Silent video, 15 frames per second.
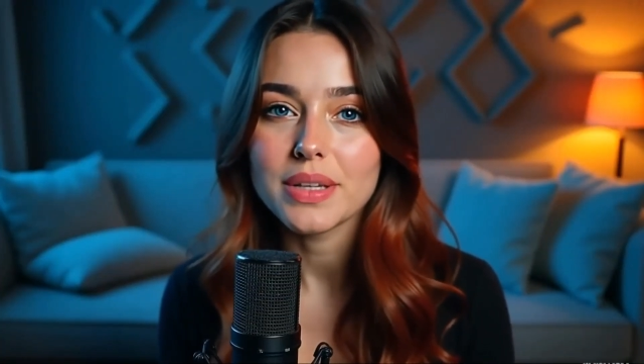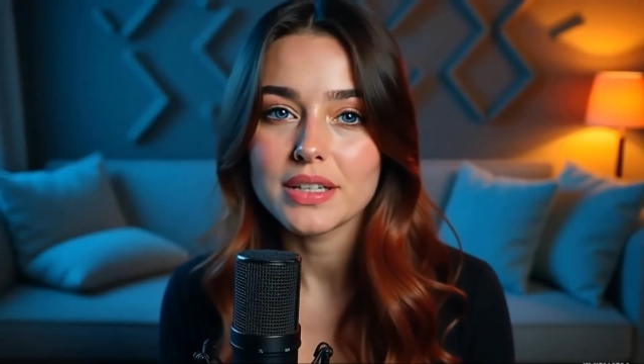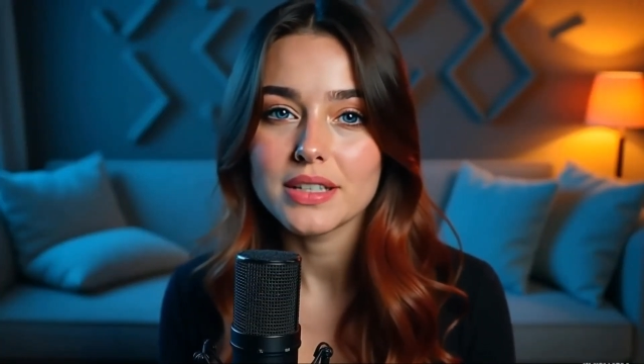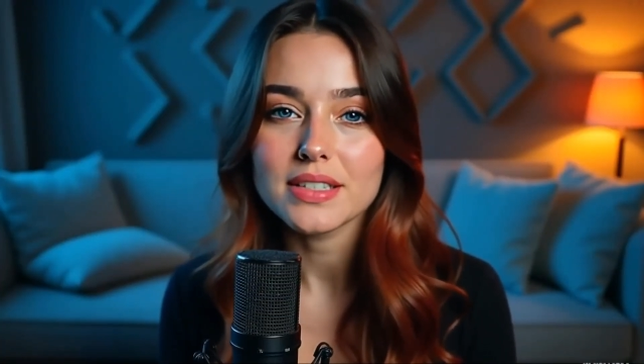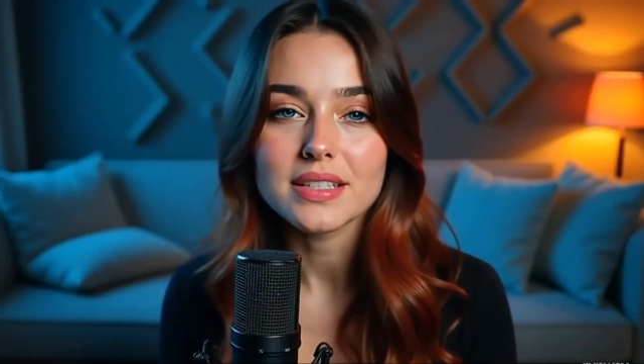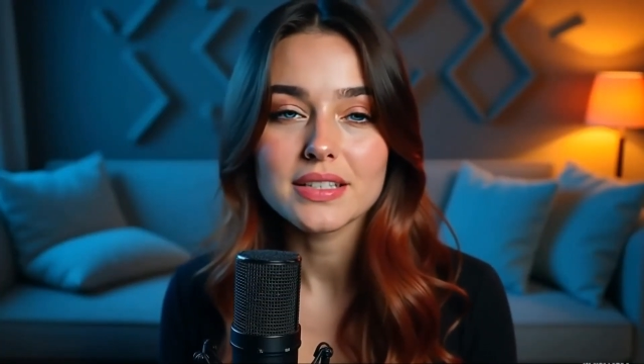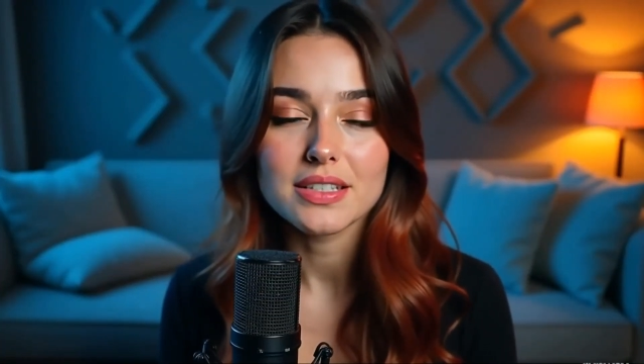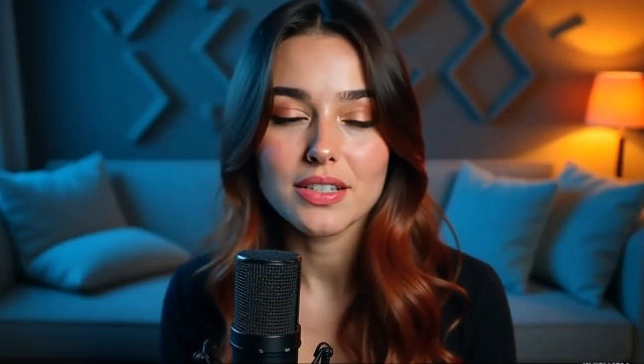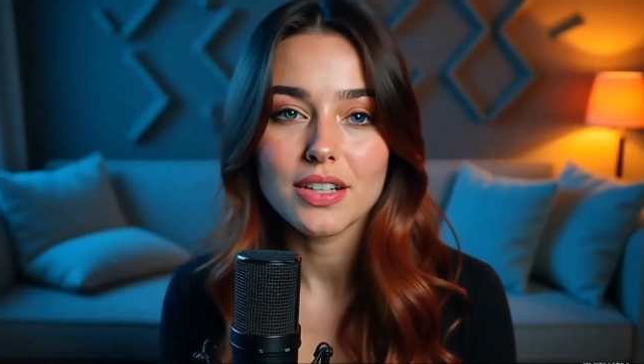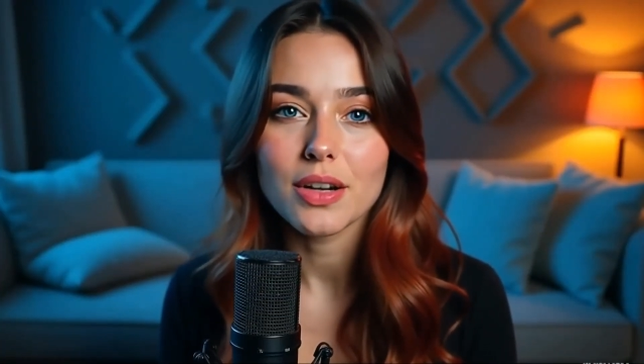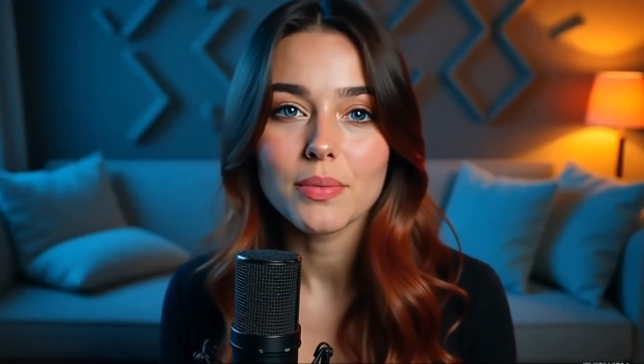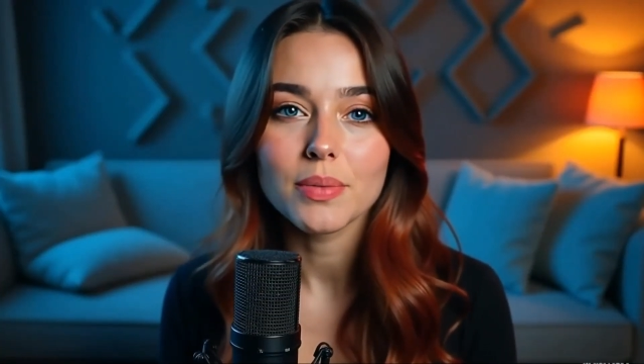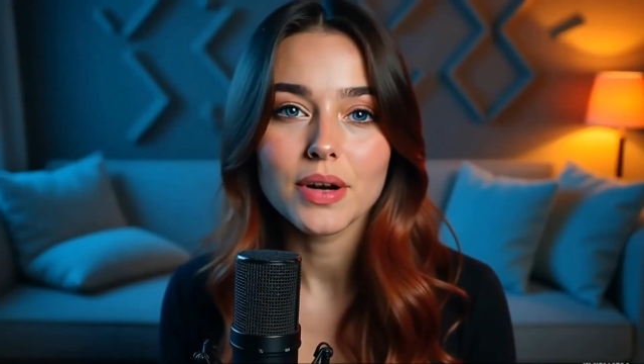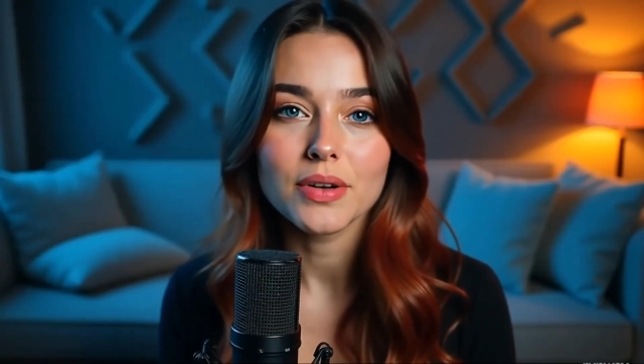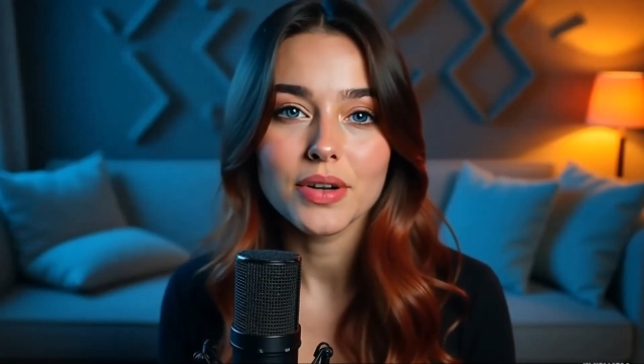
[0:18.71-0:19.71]
because this is
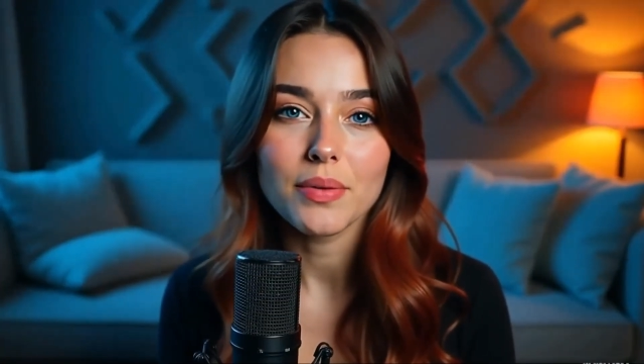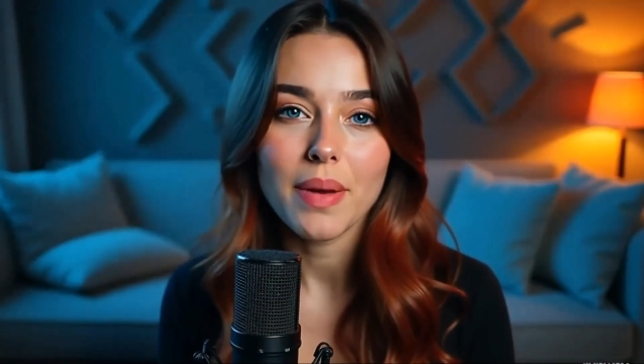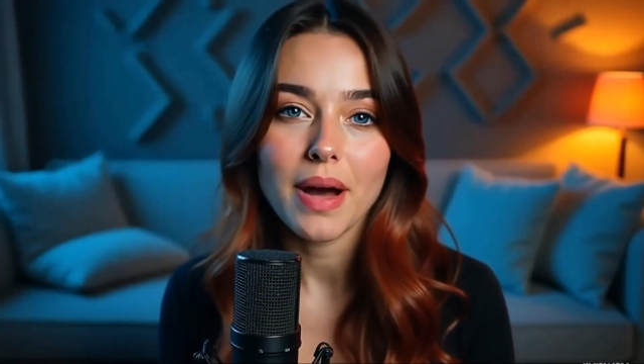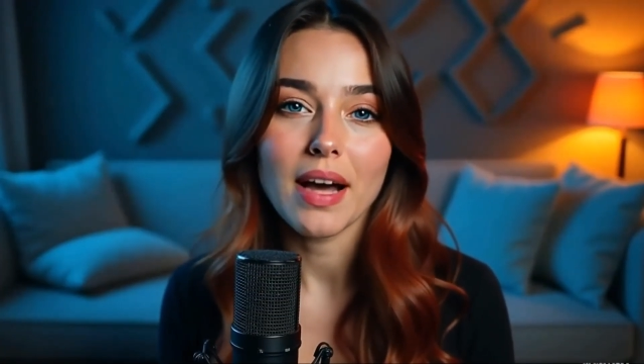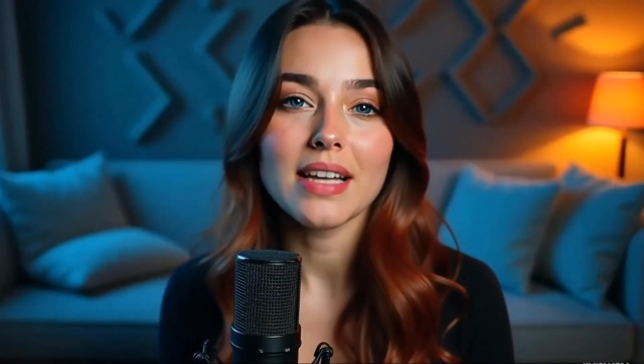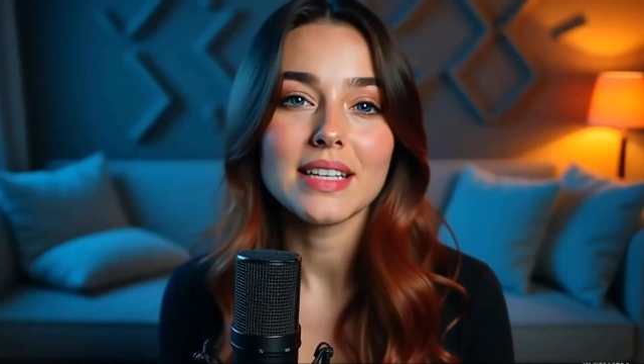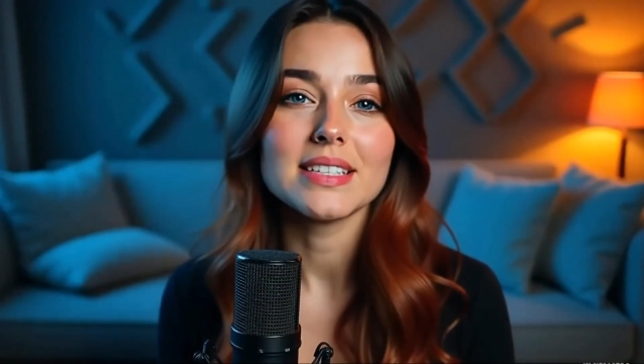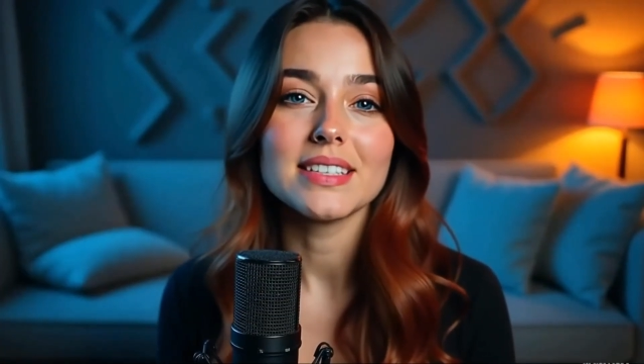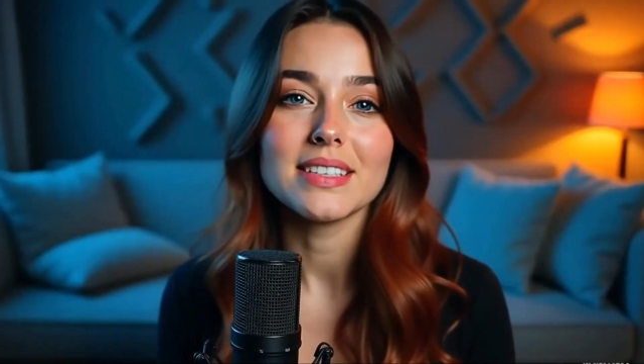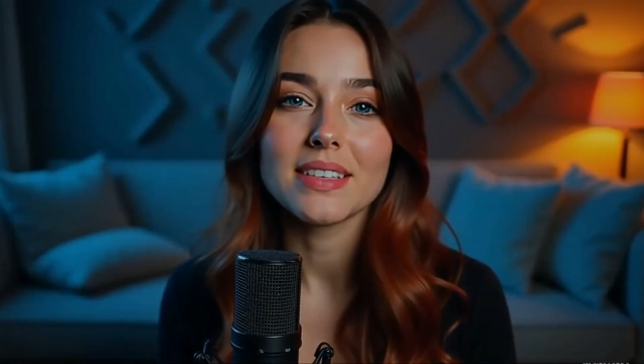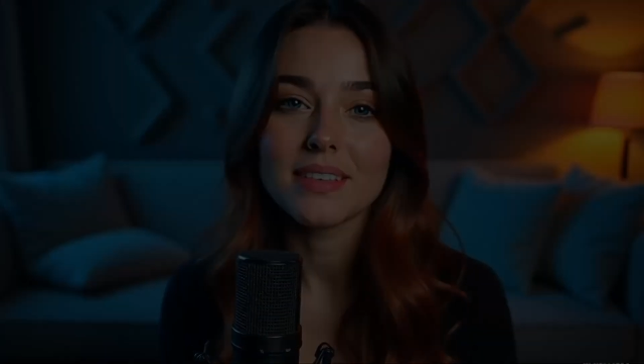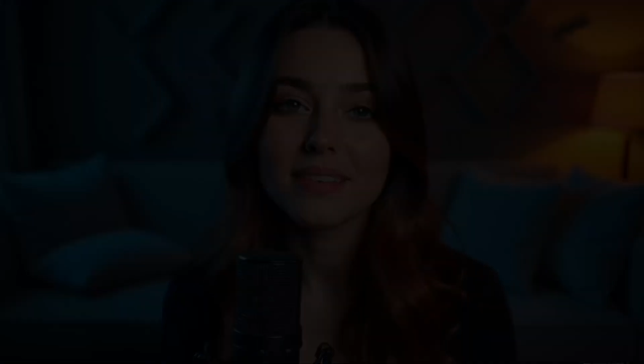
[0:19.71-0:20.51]
going to blow your mind.